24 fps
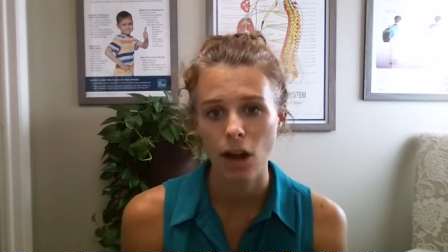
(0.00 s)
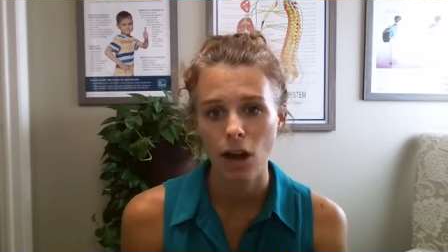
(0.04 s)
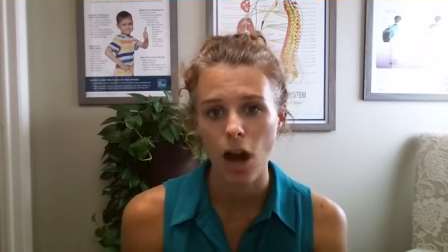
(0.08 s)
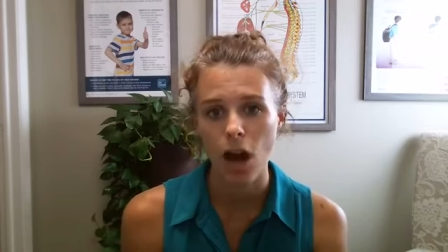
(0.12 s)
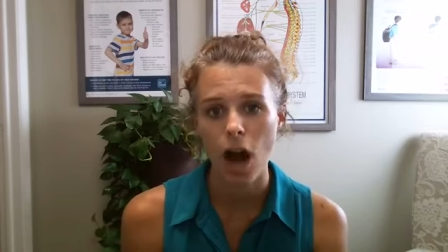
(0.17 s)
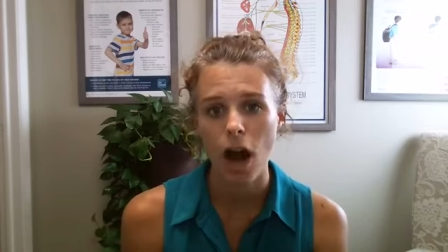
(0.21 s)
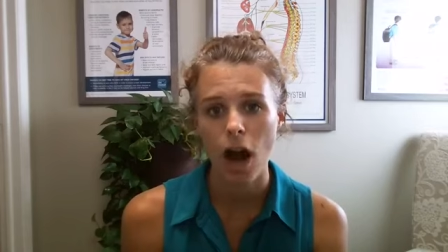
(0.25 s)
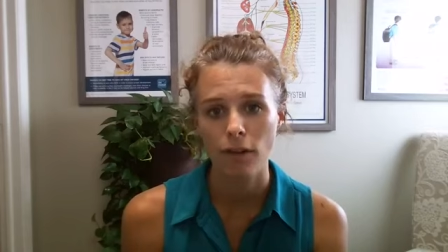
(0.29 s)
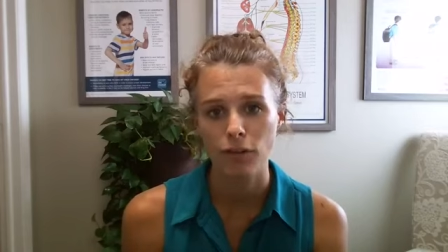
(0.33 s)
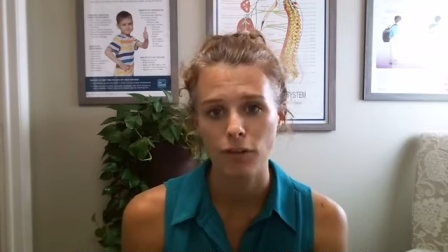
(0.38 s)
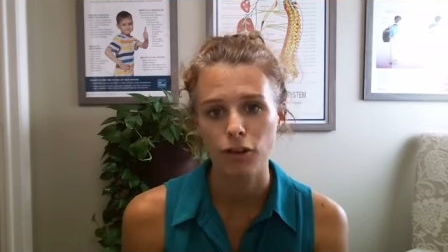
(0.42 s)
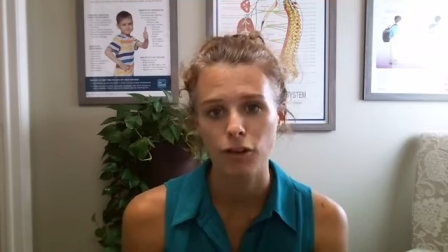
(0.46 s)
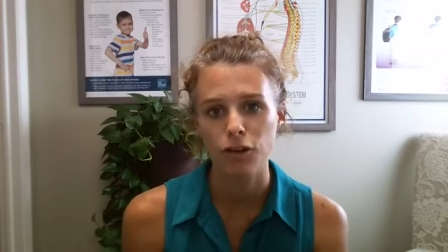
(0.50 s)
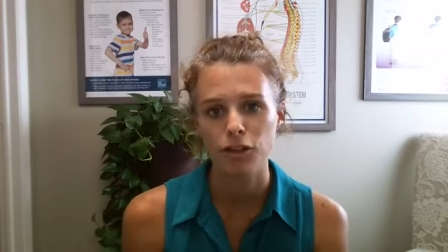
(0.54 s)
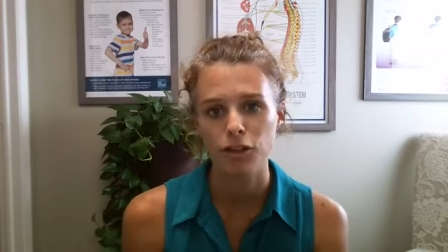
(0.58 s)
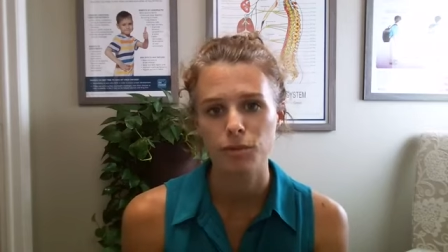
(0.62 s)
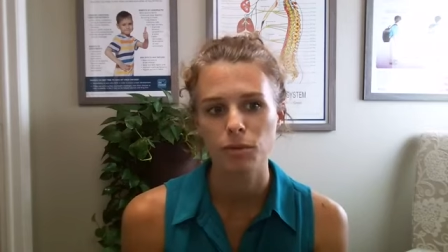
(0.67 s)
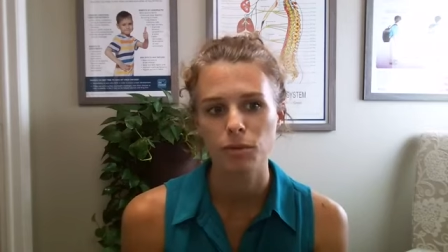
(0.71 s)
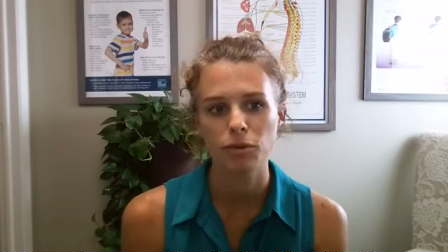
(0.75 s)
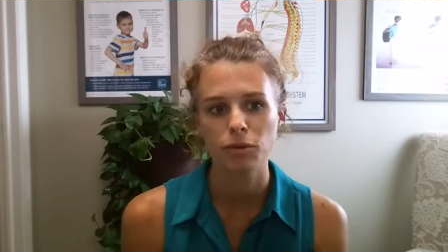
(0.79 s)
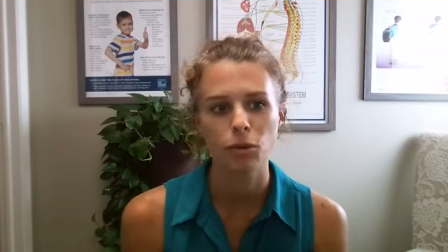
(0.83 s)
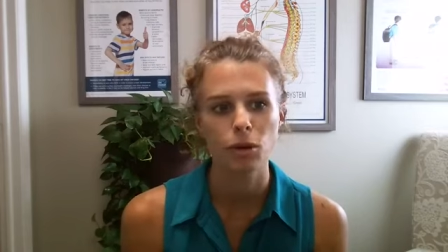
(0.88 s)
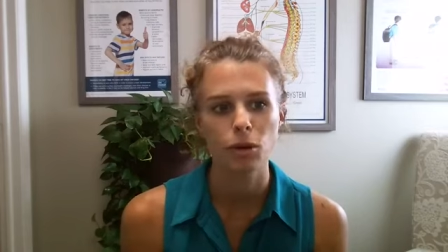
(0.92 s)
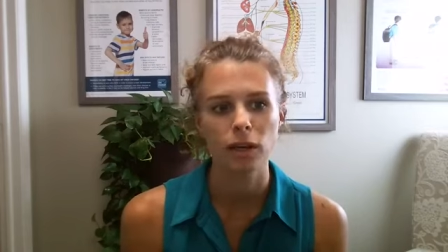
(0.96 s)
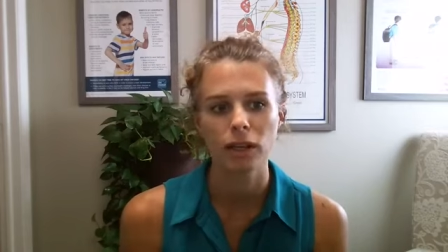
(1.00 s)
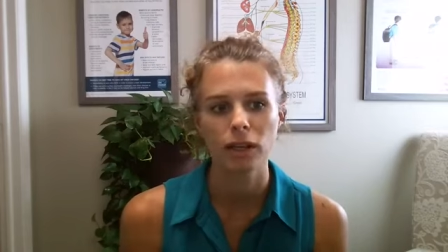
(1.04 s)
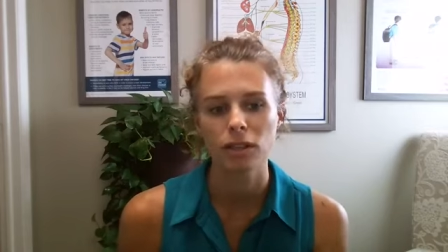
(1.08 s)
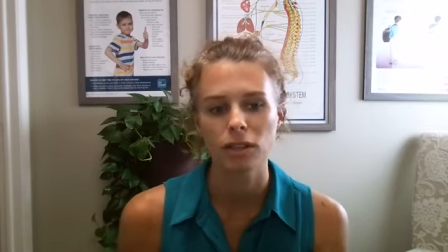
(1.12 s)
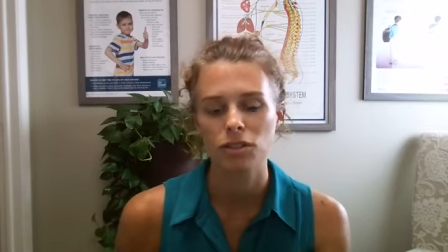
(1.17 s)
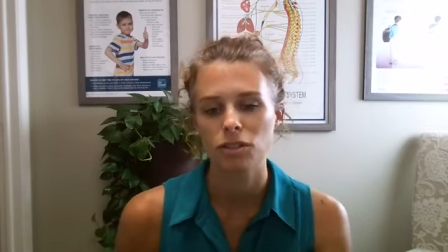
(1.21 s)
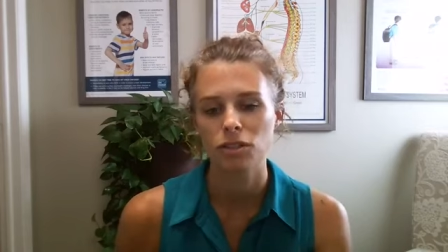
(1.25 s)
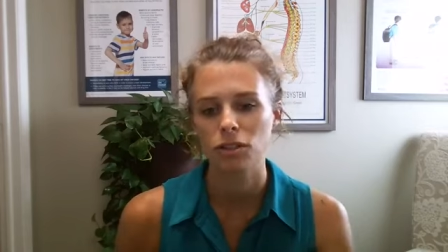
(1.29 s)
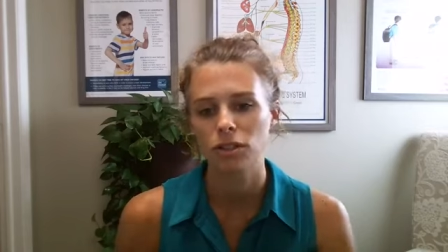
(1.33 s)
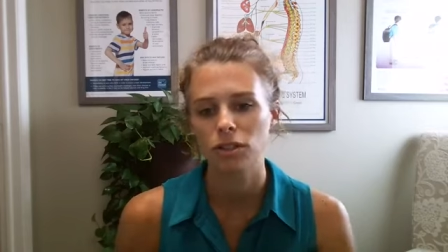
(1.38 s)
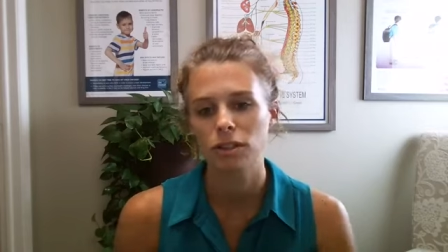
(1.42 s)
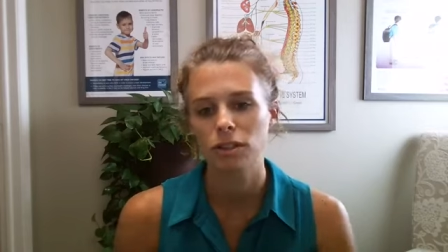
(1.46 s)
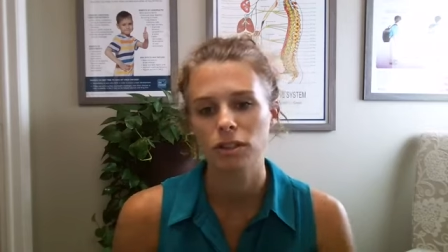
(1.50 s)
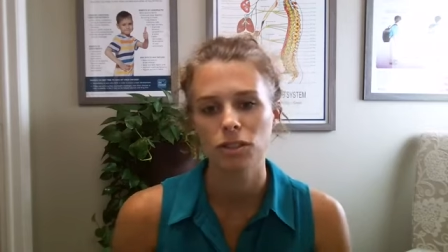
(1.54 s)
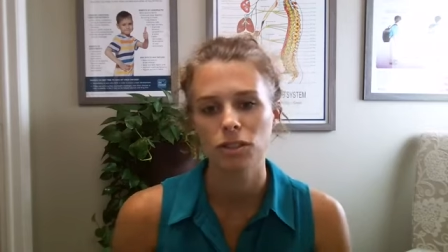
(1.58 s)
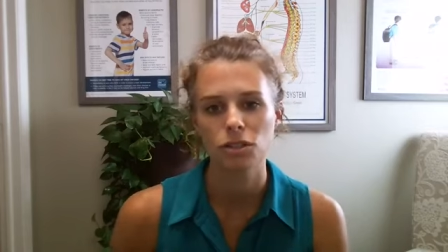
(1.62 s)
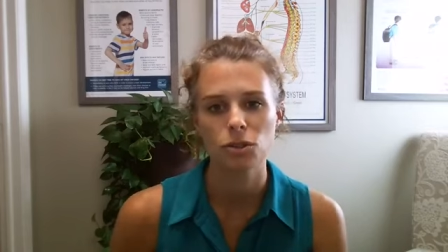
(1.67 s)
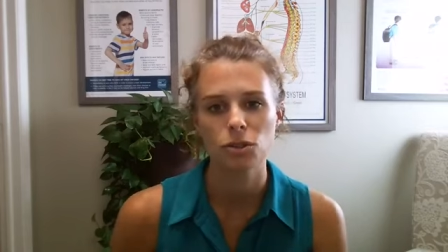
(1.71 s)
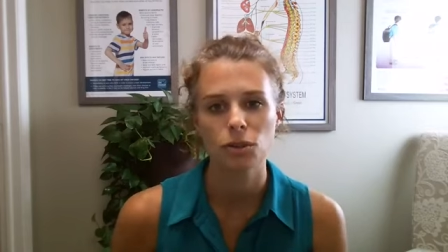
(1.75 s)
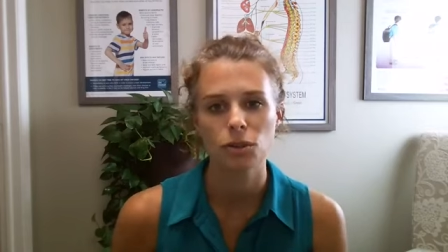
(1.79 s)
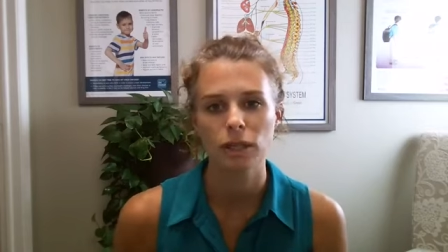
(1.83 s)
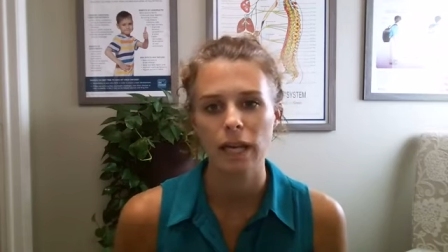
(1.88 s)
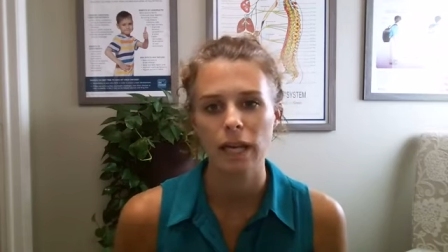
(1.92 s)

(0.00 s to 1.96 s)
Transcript: offers before it gets turned into a